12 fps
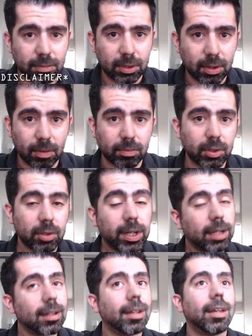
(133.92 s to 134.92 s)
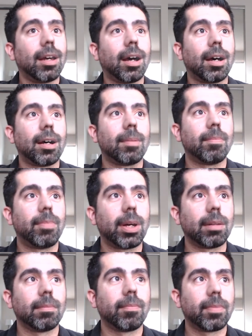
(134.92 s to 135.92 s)
don't do it.
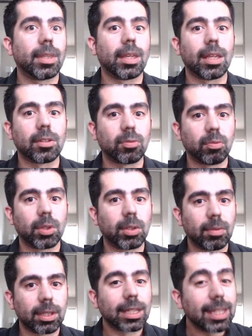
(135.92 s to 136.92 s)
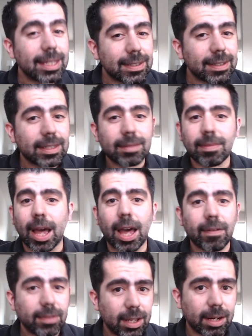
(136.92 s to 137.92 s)
But it's really, really easy.
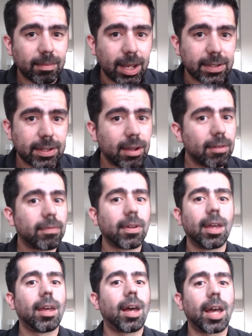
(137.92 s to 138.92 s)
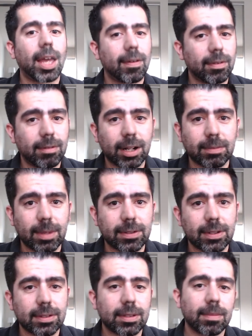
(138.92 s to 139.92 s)
I've done it myself. I haven't wrecked my
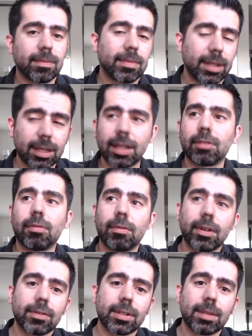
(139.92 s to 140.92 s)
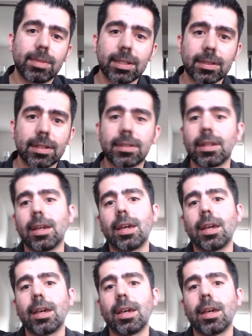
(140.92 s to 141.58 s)
system. Again, 12 years in the business.